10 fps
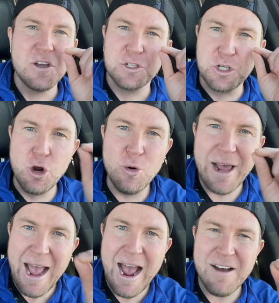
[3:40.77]
two and a
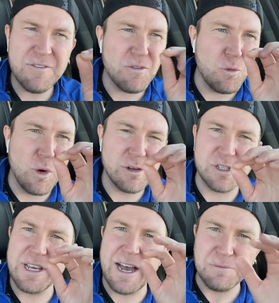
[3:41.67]
half, what is
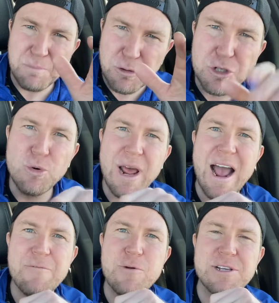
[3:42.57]
it? Yeah, about two and a
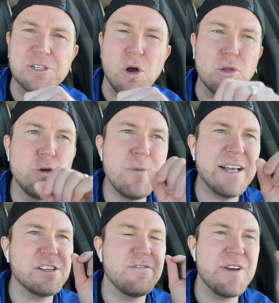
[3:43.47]
half weeks ago, Lou
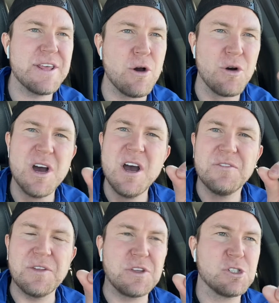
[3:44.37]
makes a video
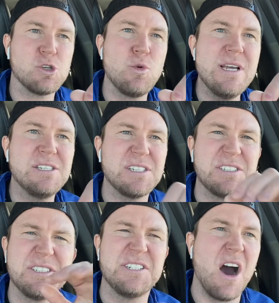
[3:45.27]
that the squeeze is
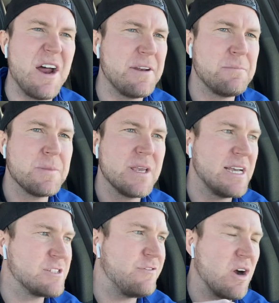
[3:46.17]
done.
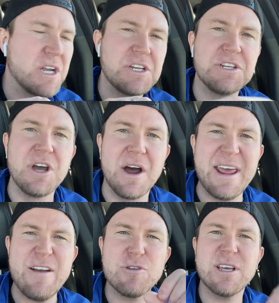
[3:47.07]
It's fucking done.
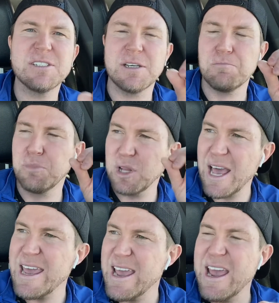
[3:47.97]
Everything's in
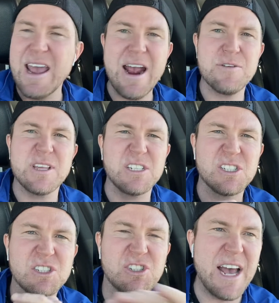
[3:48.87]
play. Everything's
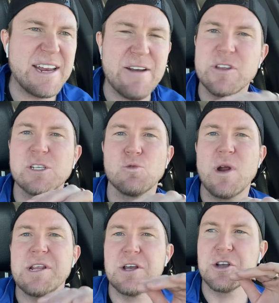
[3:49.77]
set. Everything's
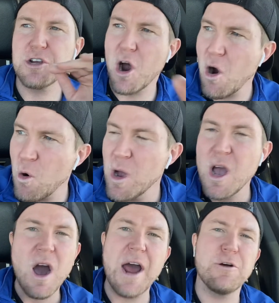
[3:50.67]
ready to go.
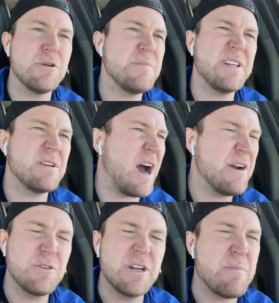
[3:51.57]
I don't need to, I
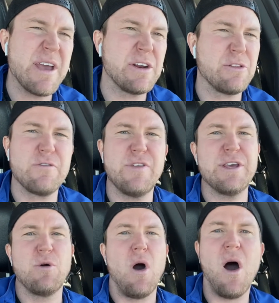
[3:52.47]
don't need to make another
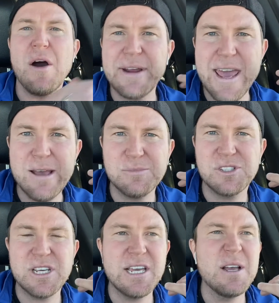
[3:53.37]
video on
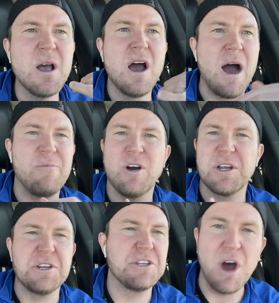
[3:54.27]
AMC. I'm
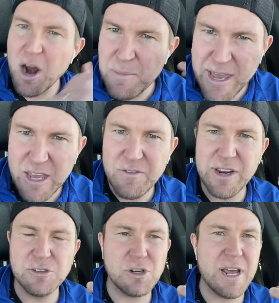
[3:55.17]
fucking done making
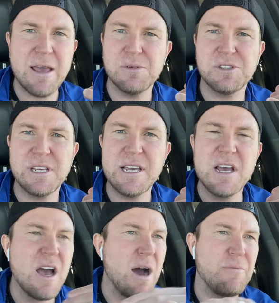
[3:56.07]
videos on AMC.
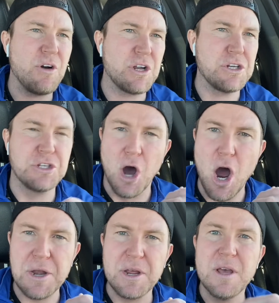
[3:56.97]
I'm fucking
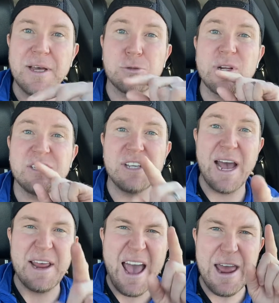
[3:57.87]
done. That's what he
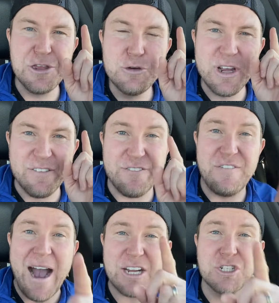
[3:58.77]
said. And you can
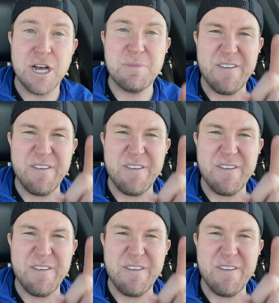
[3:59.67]
fact check me.